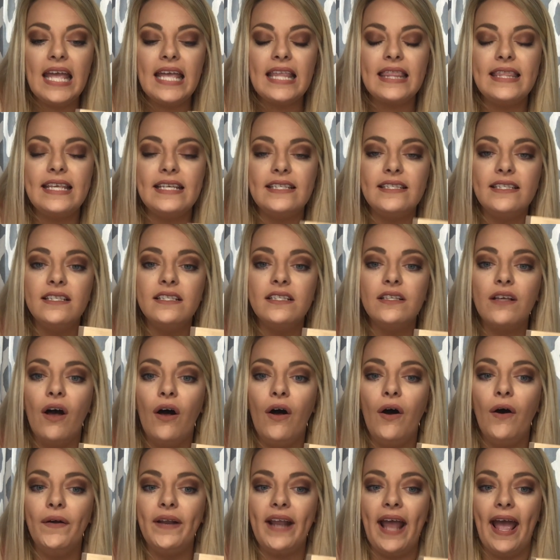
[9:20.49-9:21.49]
This is
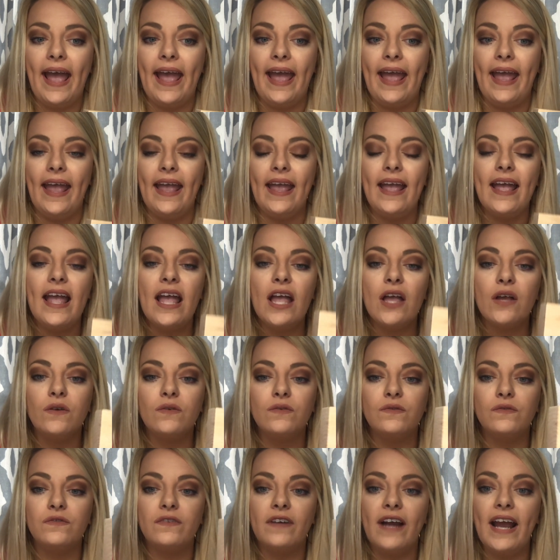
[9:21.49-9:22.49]
called a
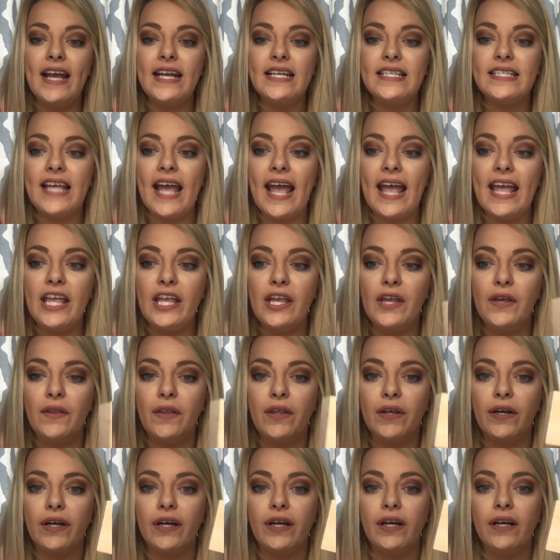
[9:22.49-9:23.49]

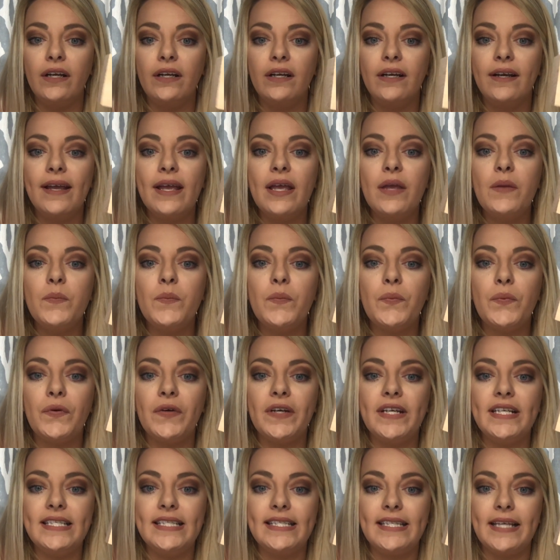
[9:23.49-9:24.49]
rectangular
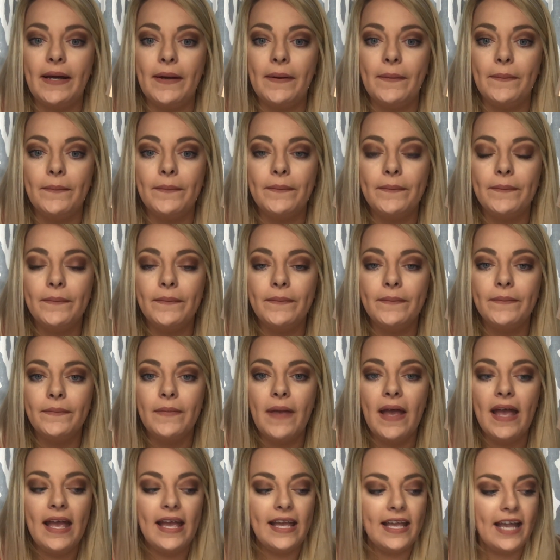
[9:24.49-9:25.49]
prism.
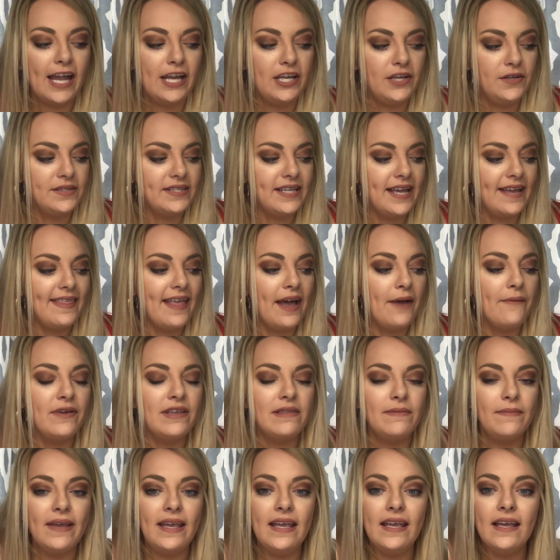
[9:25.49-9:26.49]
Can you say that
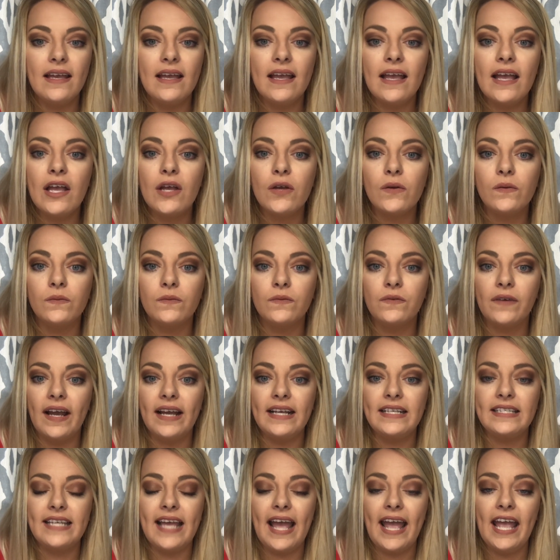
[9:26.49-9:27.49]
with me?
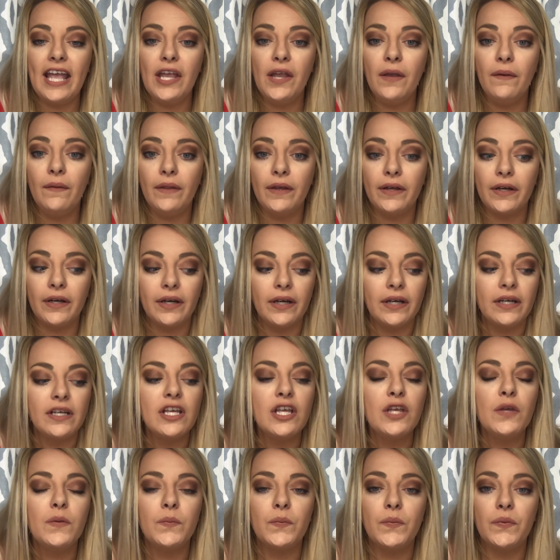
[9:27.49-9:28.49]
Rectangular
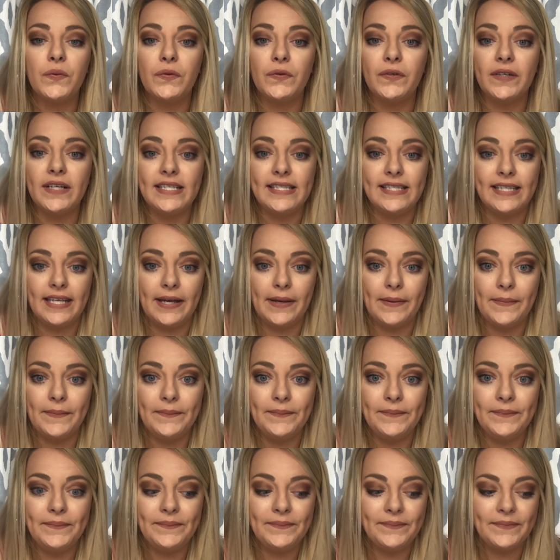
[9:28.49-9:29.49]
prism.
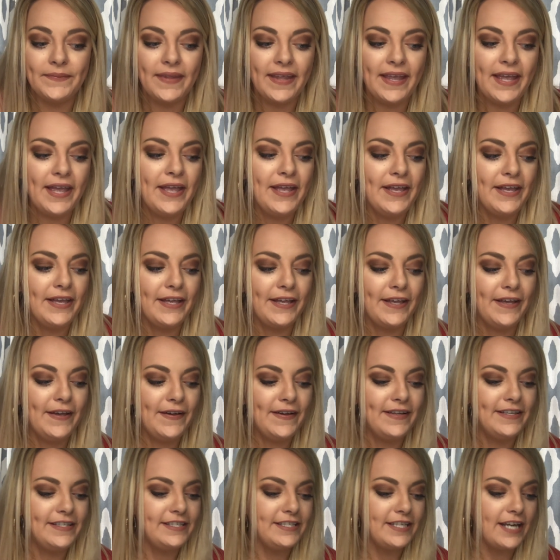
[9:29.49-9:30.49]

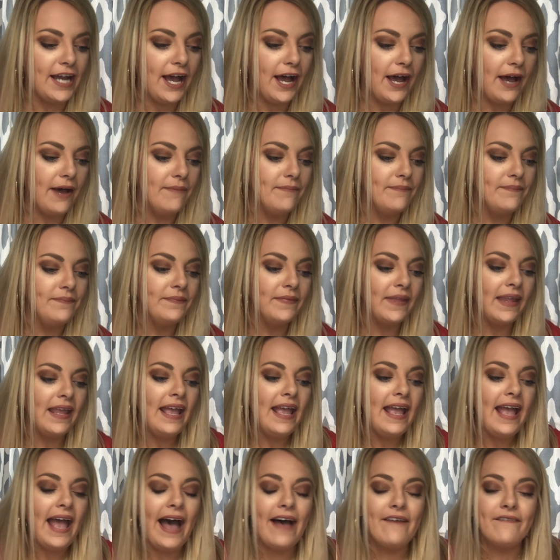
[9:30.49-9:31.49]
Good job.
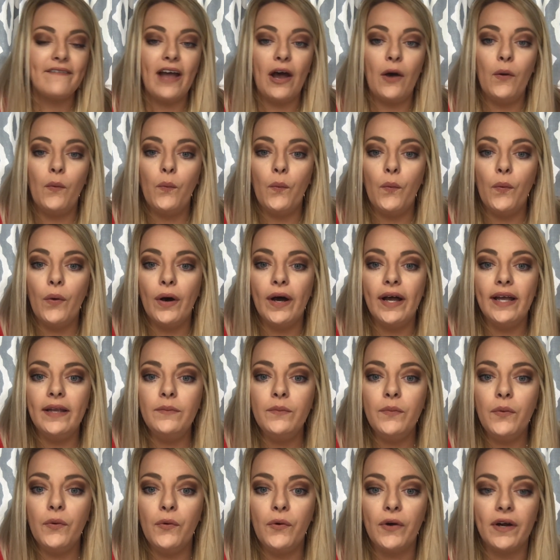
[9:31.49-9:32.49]
I've got
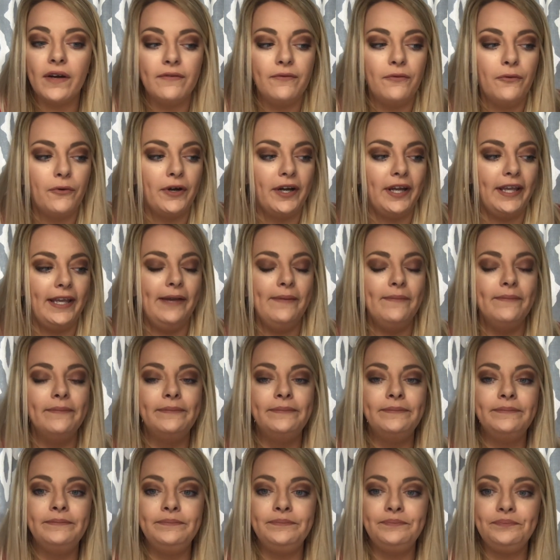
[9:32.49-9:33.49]
1 more for you.
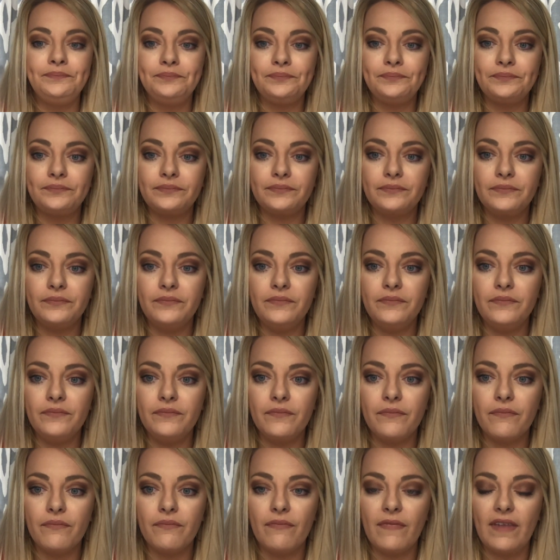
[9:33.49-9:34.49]

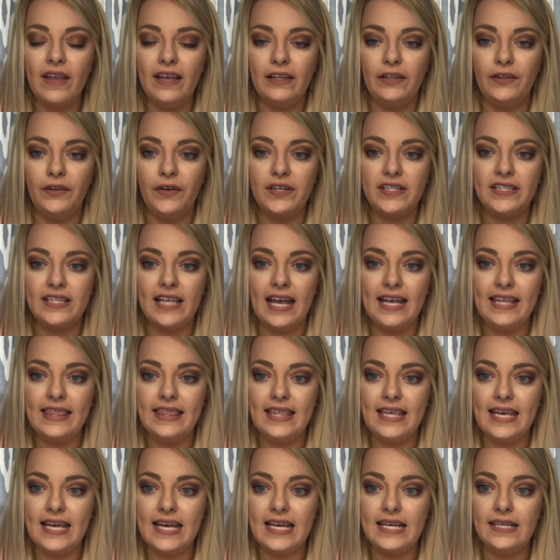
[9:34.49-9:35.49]
It looks like
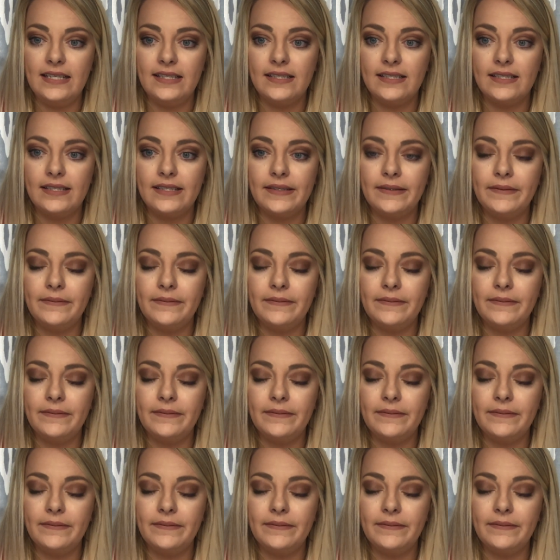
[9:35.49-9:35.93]
this.